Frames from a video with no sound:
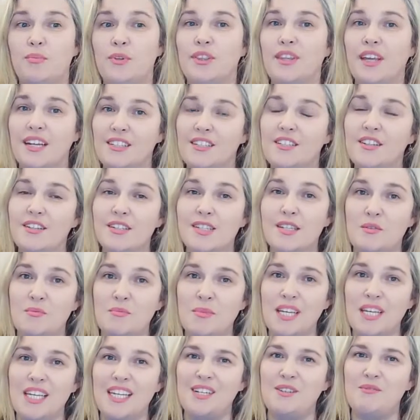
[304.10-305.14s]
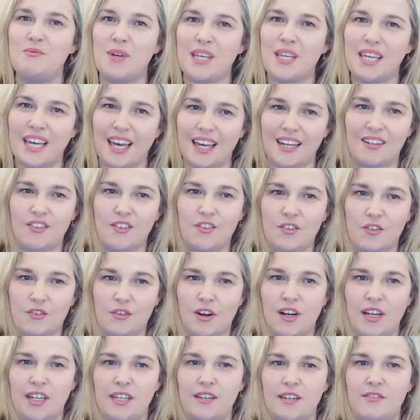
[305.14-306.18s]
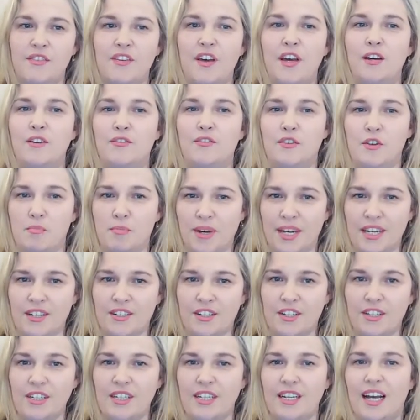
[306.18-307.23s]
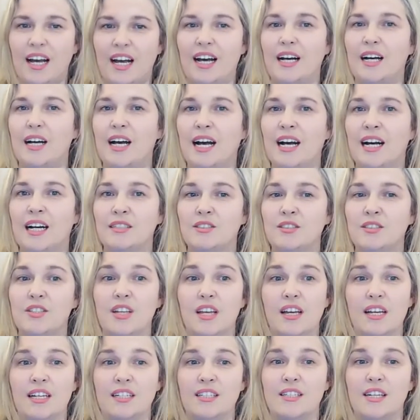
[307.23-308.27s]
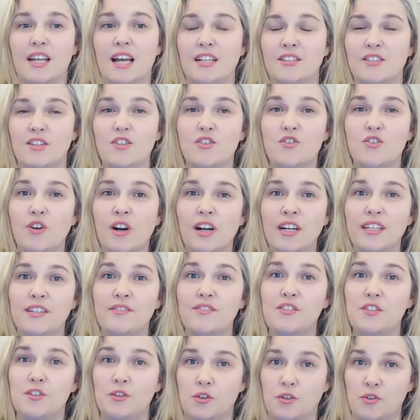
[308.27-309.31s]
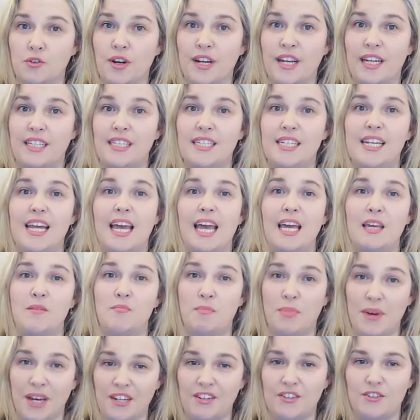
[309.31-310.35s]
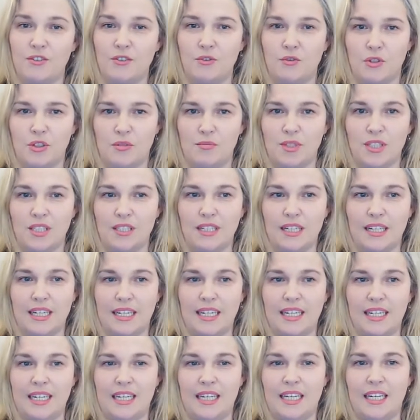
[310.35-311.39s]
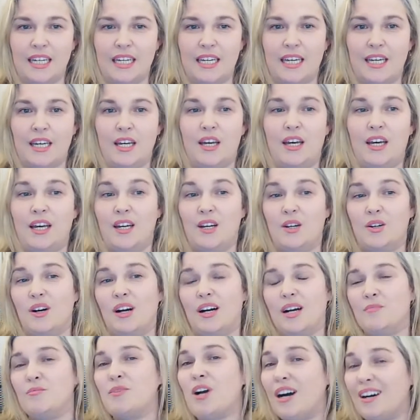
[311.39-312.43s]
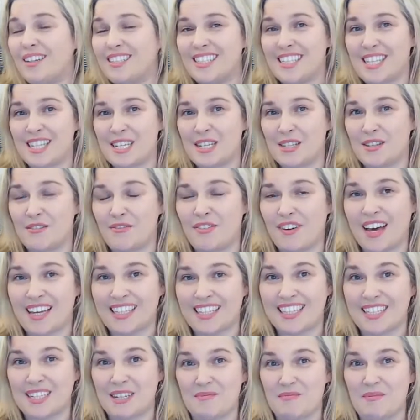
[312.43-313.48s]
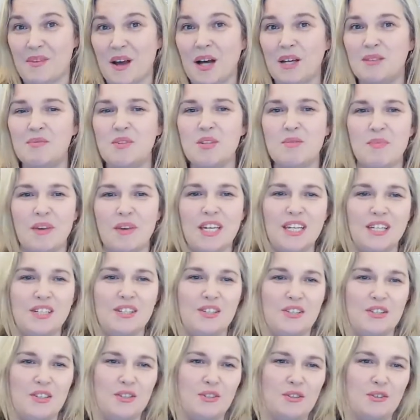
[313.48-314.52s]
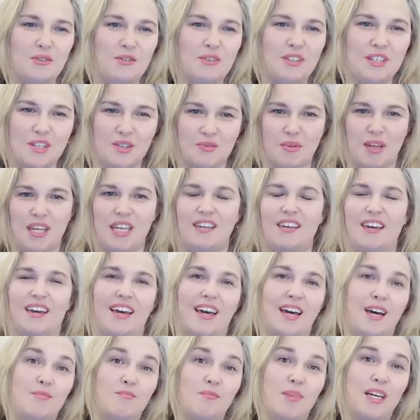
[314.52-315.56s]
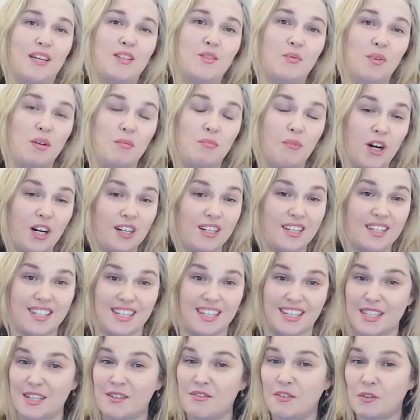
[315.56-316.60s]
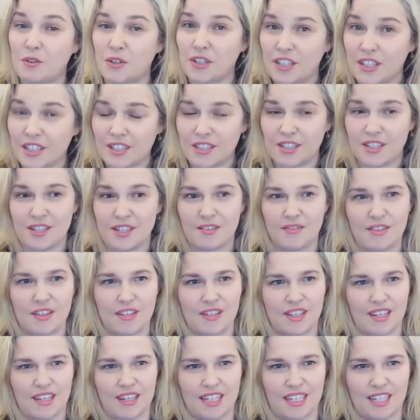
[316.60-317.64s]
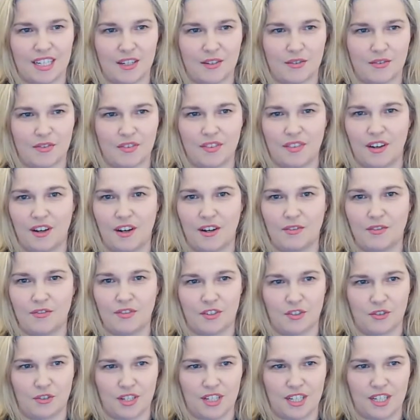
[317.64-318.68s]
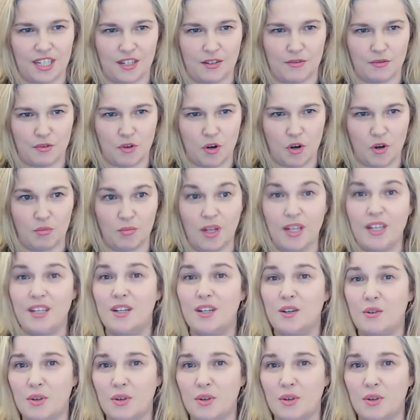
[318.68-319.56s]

But that doesn't mean we cannot strive for better and, and, and strive to create a better normal. I'm cognizant of the fact that I'm, I'm speaking to you this week um, as we mark 64 years of the signing of, of the Treaty of Rome,